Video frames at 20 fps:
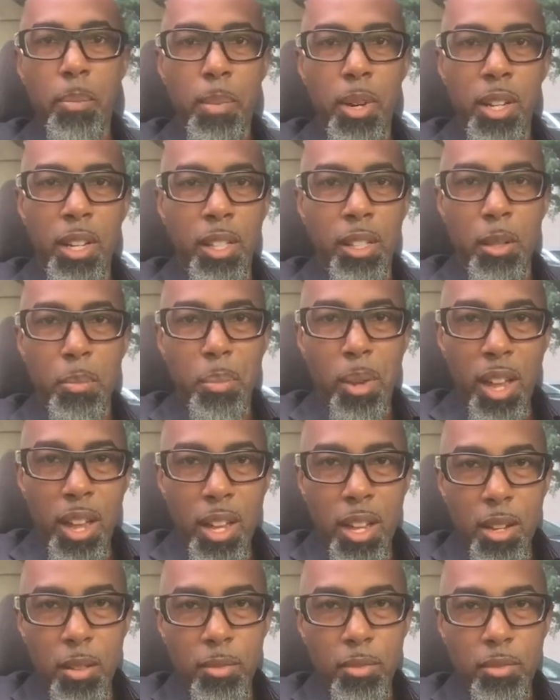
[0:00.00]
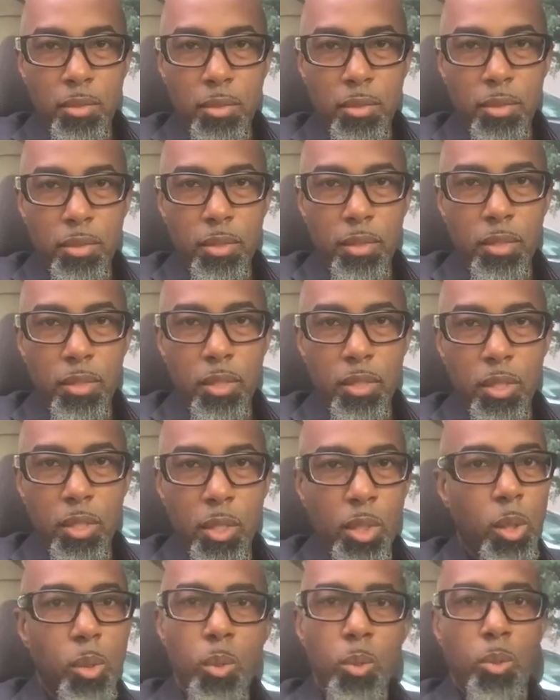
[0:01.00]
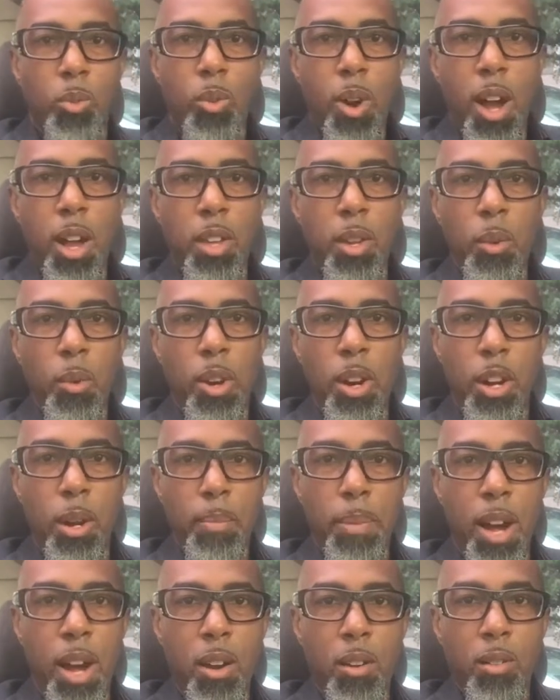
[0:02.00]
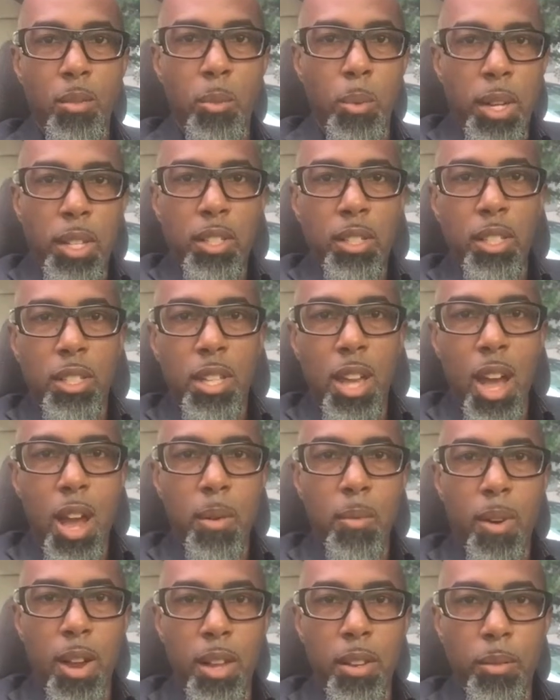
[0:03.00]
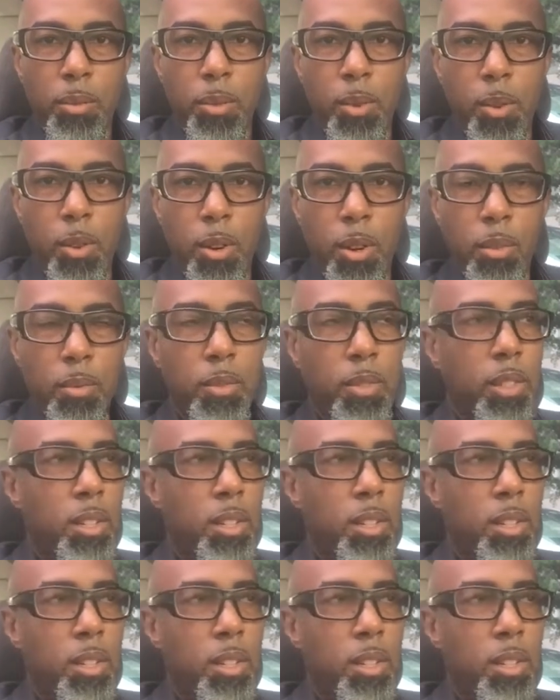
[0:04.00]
money to pay them. So why are you worrying about wasting time writing for them?